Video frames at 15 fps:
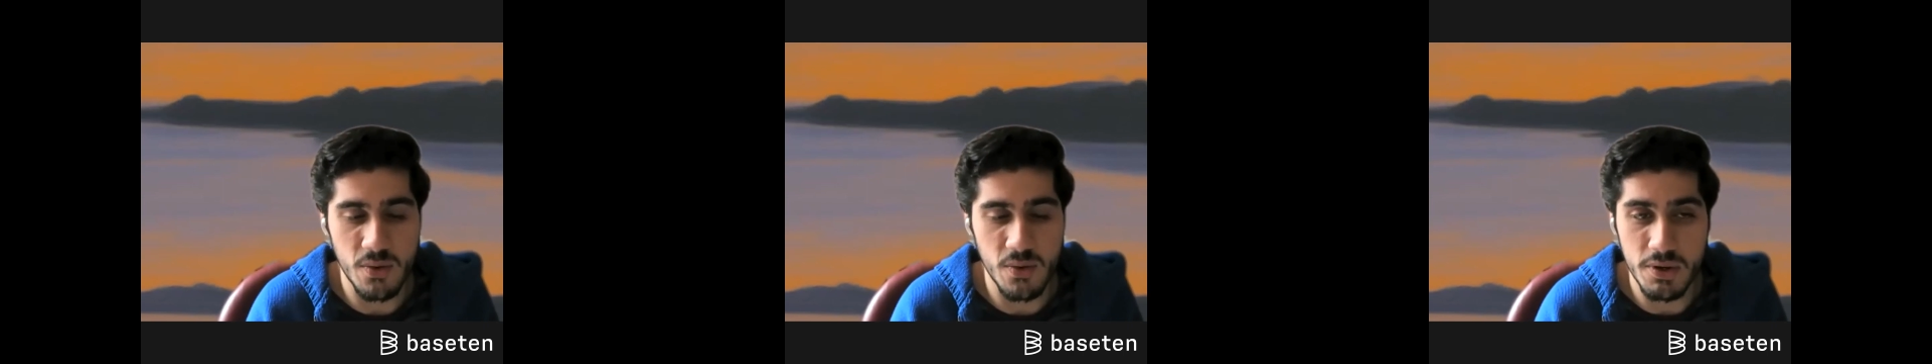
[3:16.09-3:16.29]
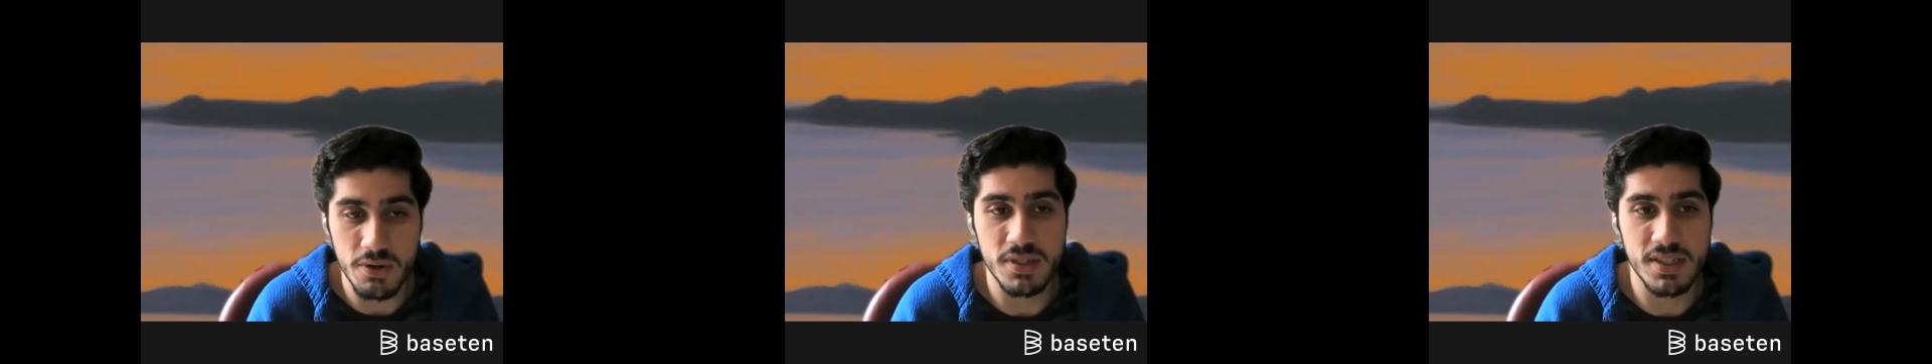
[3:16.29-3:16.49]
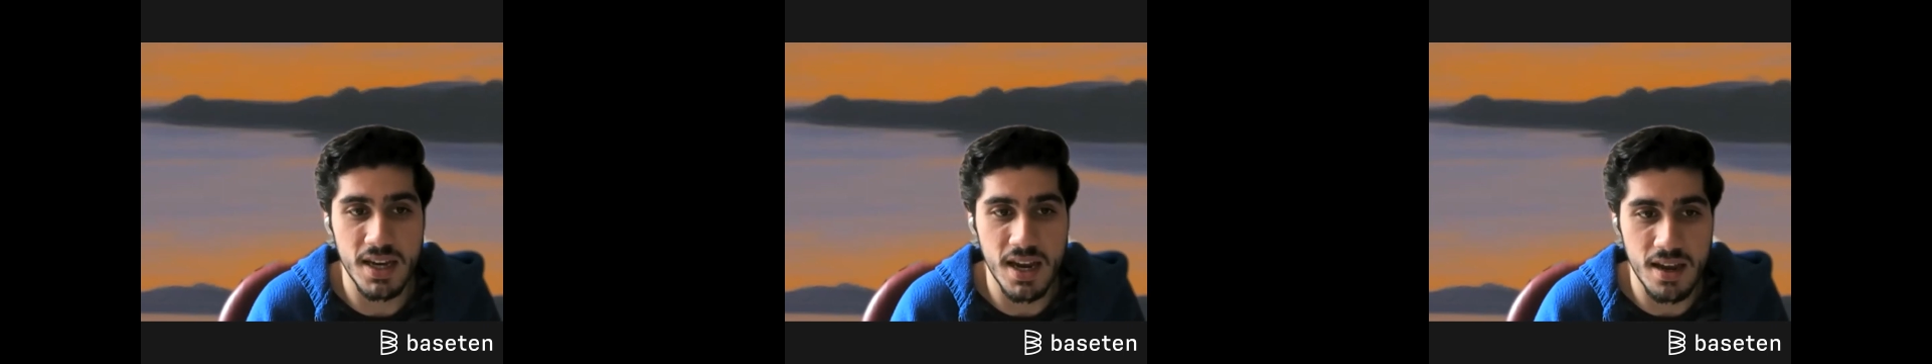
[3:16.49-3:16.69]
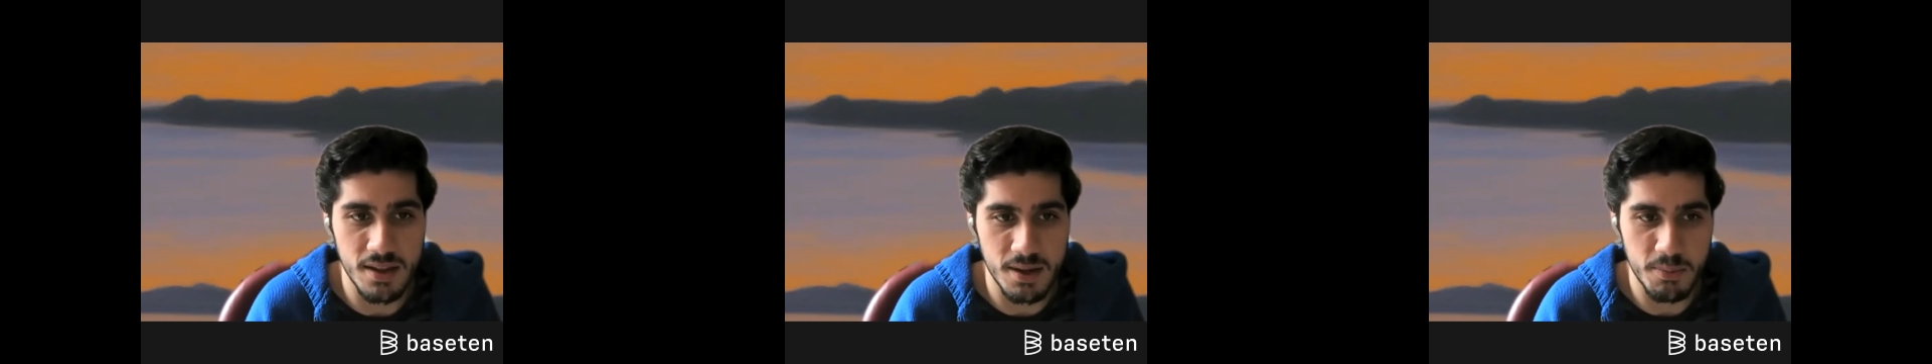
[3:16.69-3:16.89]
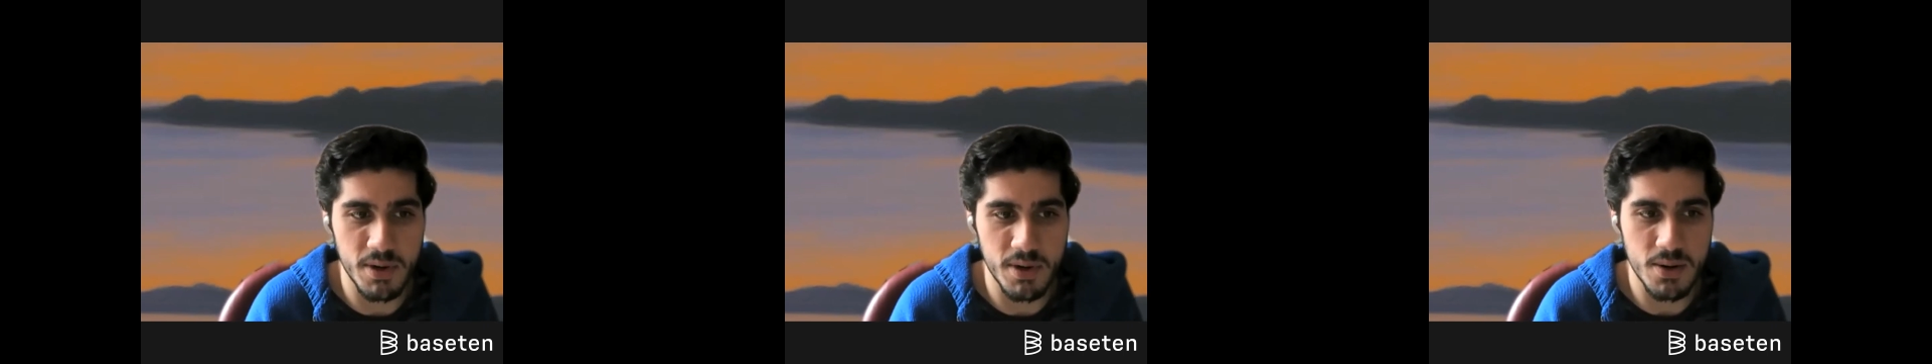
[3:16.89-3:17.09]
and we were
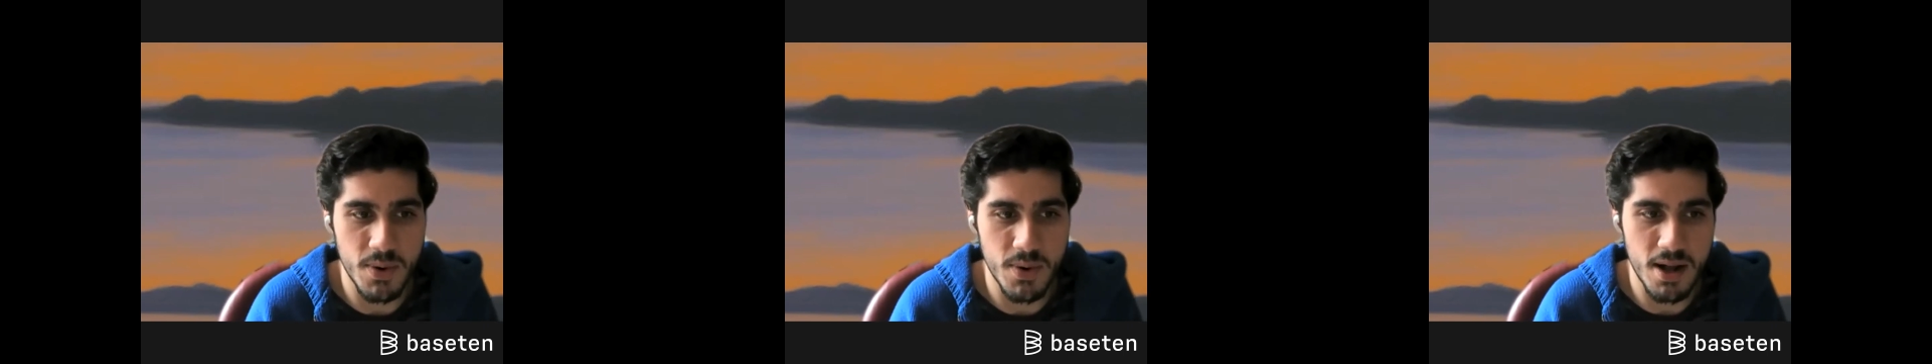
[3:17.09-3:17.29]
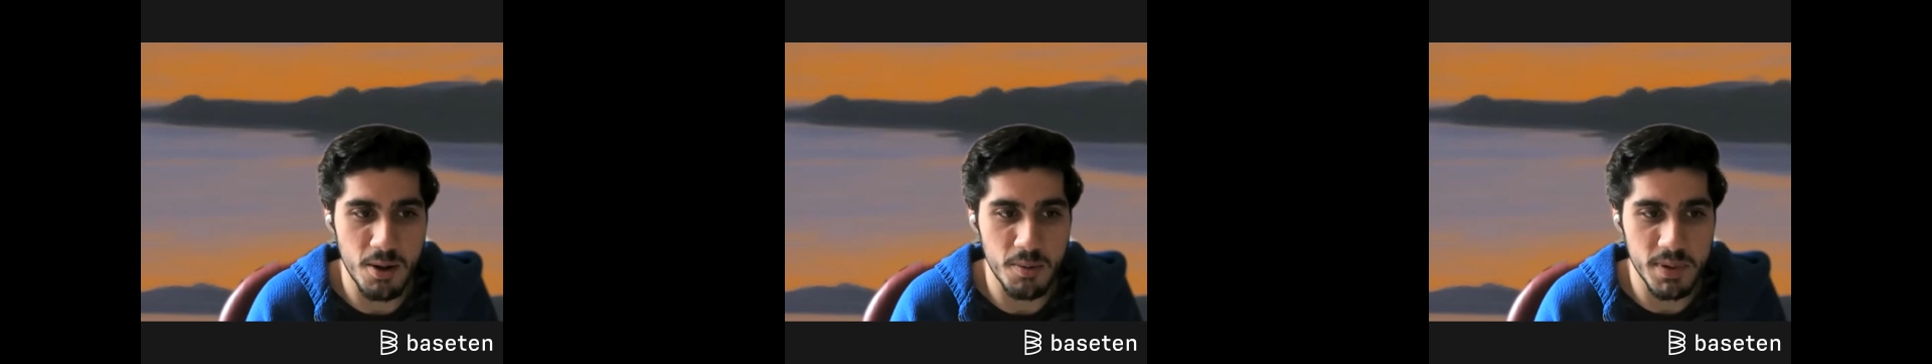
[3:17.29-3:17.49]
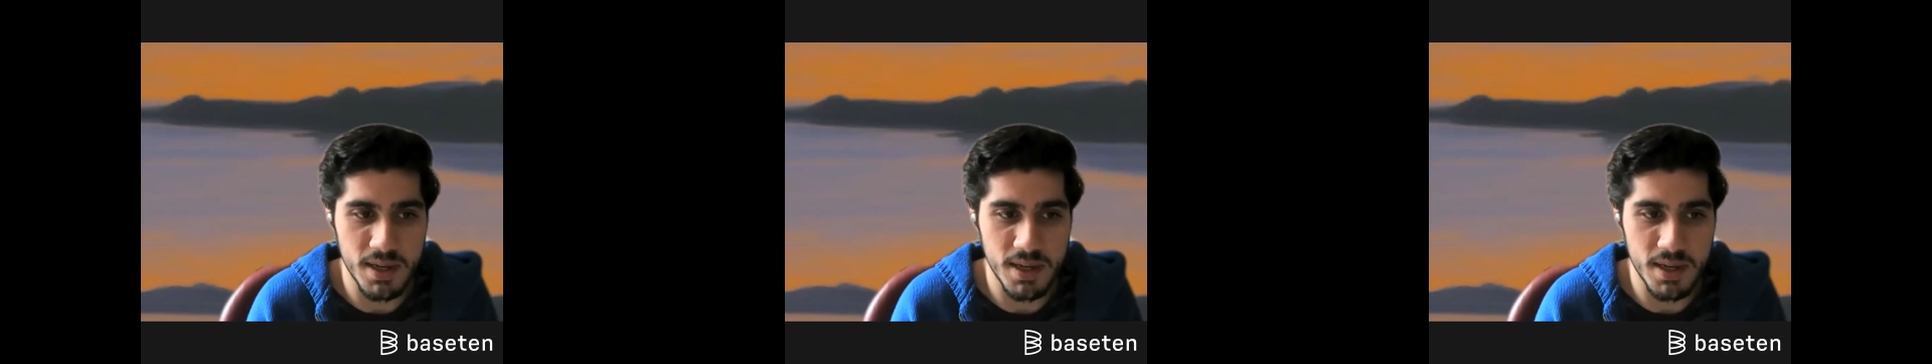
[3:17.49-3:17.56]
scaling pretty well,